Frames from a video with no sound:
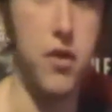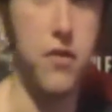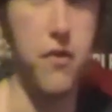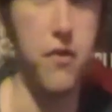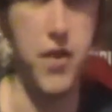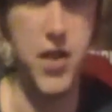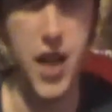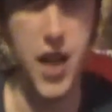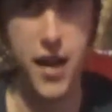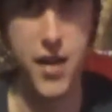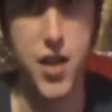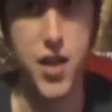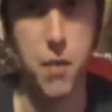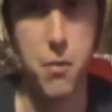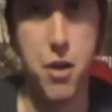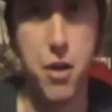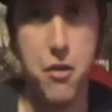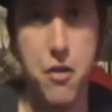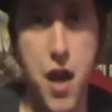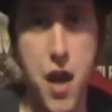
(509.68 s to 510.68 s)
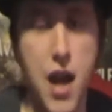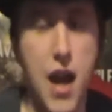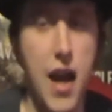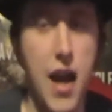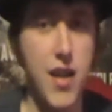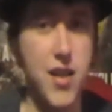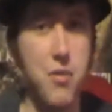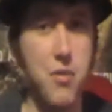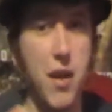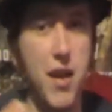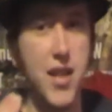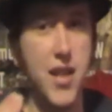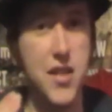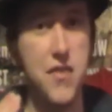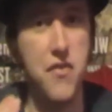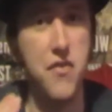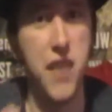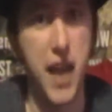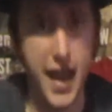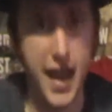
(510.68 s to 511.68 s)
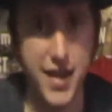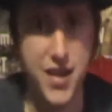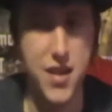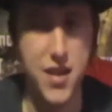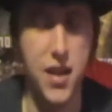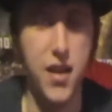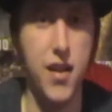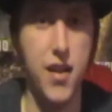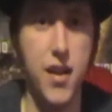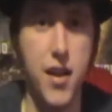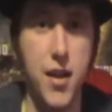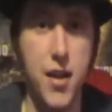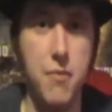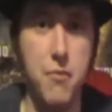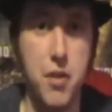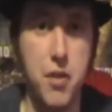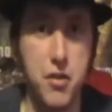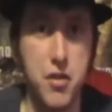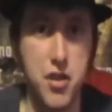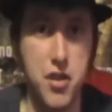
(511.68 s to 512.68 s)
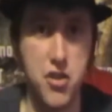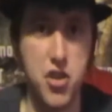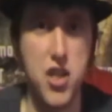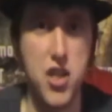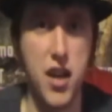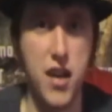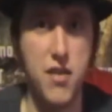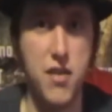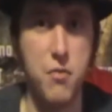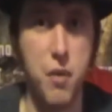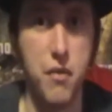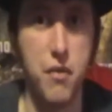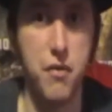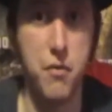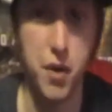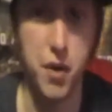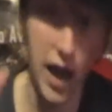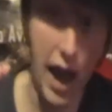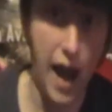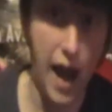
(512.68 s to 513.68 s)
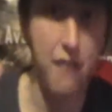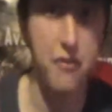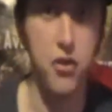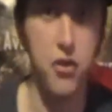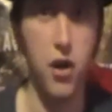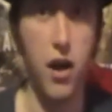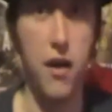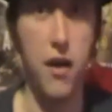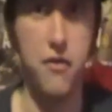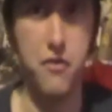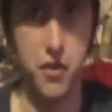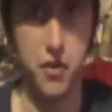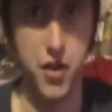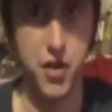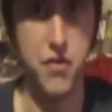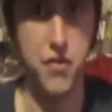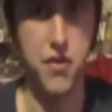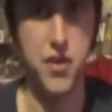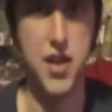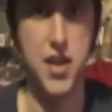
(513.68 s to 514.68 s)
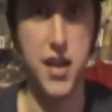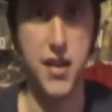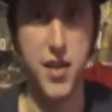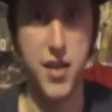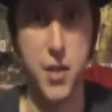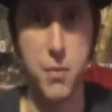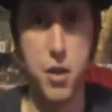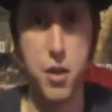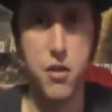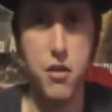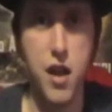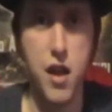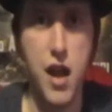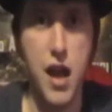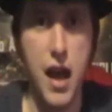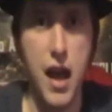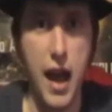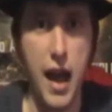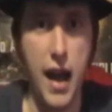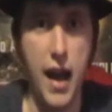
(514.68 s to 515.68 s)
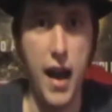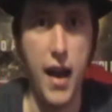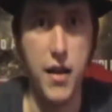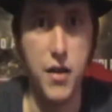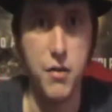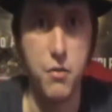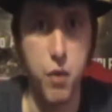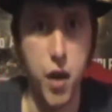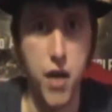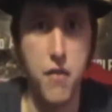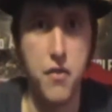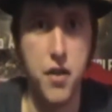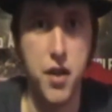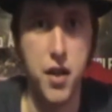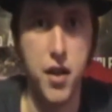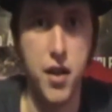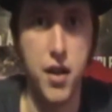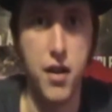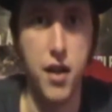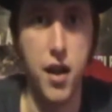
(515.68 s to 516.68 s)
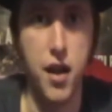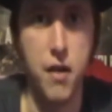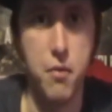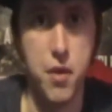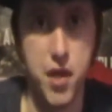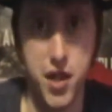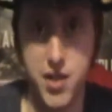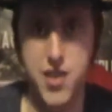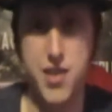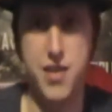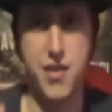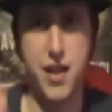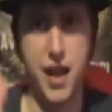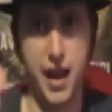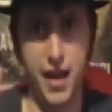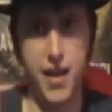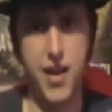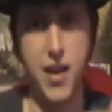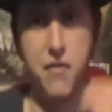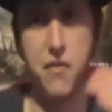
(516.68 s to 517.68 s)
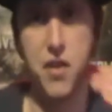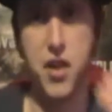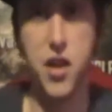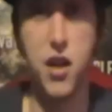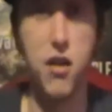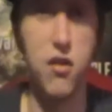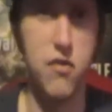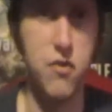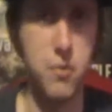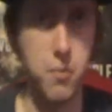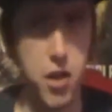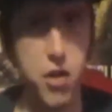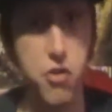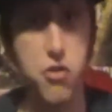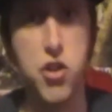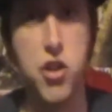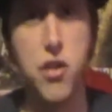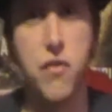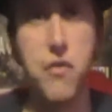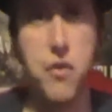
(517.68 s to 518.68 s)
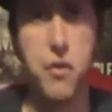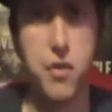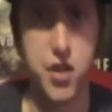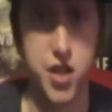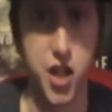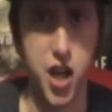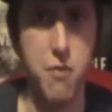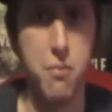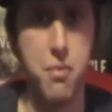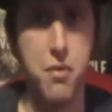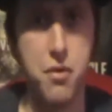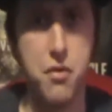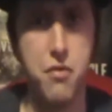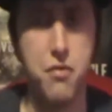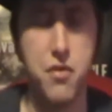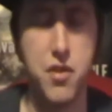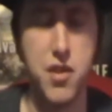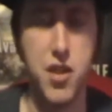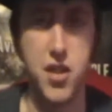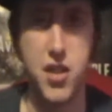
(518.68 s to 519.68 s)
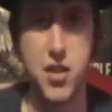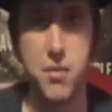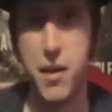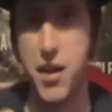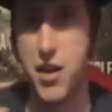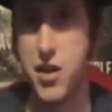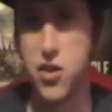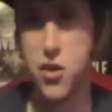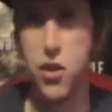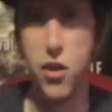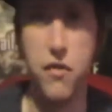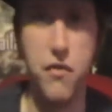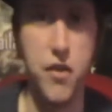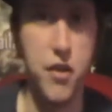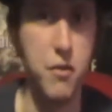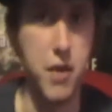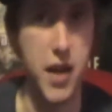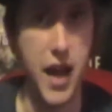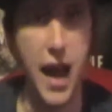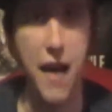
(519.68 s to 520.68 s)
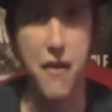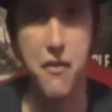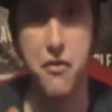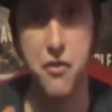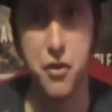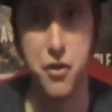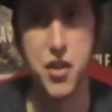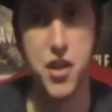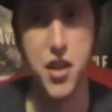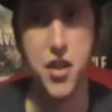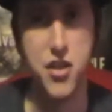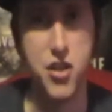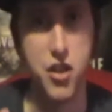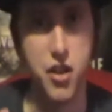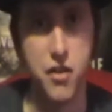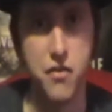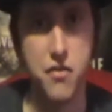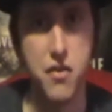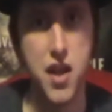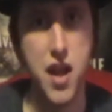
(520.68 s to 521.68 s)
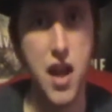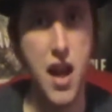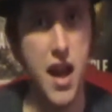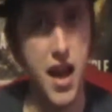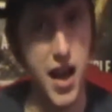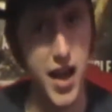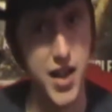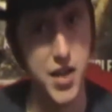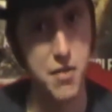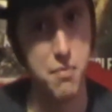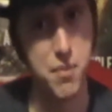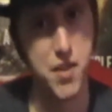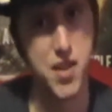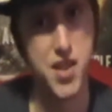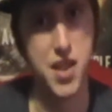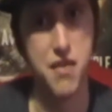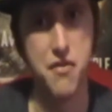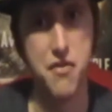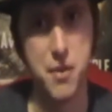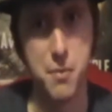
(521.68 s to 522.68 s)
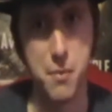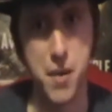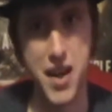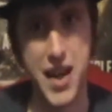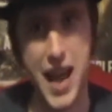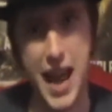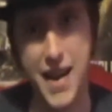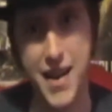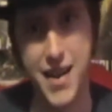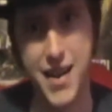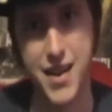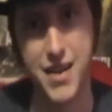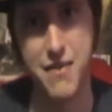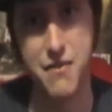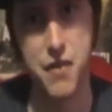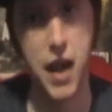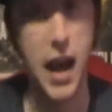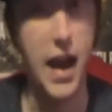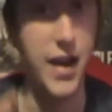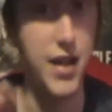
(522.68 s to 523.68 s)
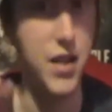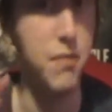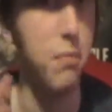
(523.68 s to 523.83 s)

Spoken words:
for the tech demo. As well as that, we also checked whether we have got our footage for the tech demo, and whether we need to get any videos from YouTube, for example, just to make sure that we have footage of a specific mechanic that is